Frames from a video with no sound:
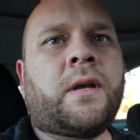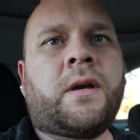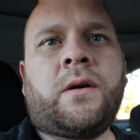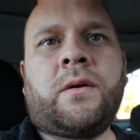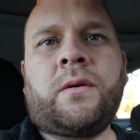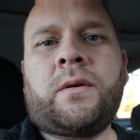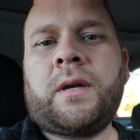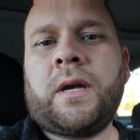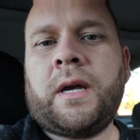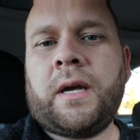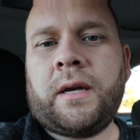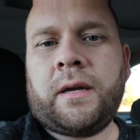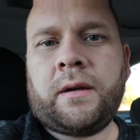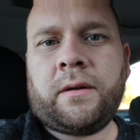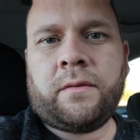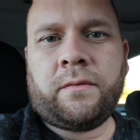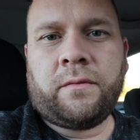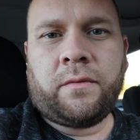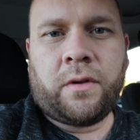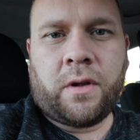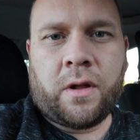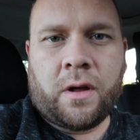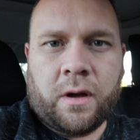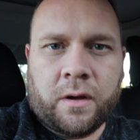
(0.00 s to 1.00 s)
Okay,
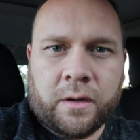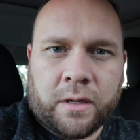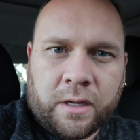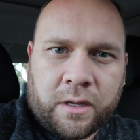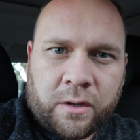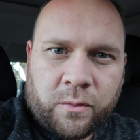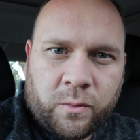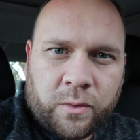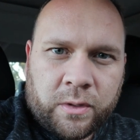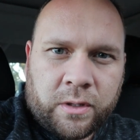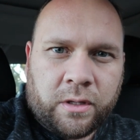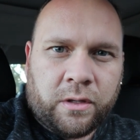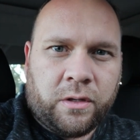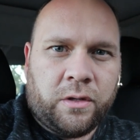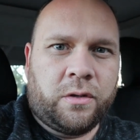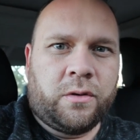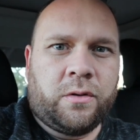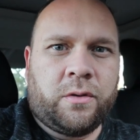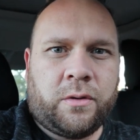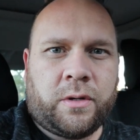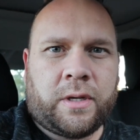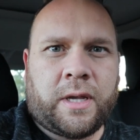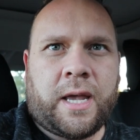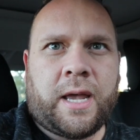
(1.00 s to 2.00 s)
vlogging with the
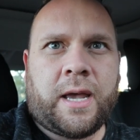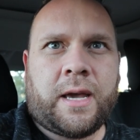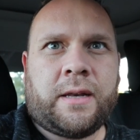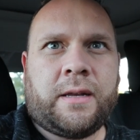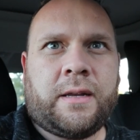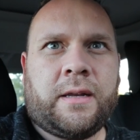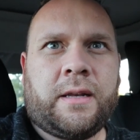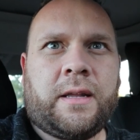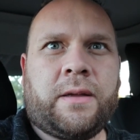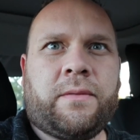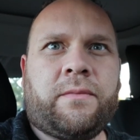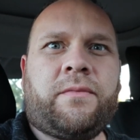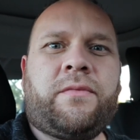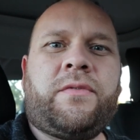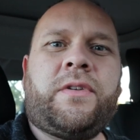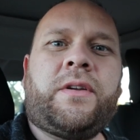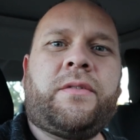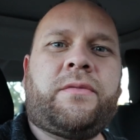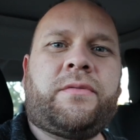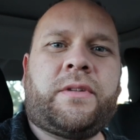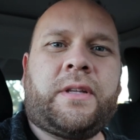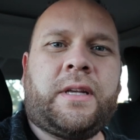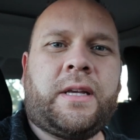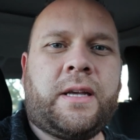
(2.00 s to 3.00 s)
new Canon
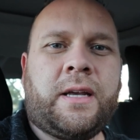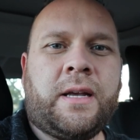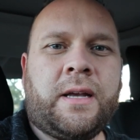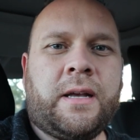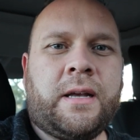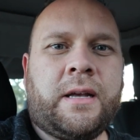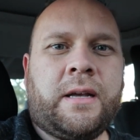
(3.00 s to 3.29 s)
M50.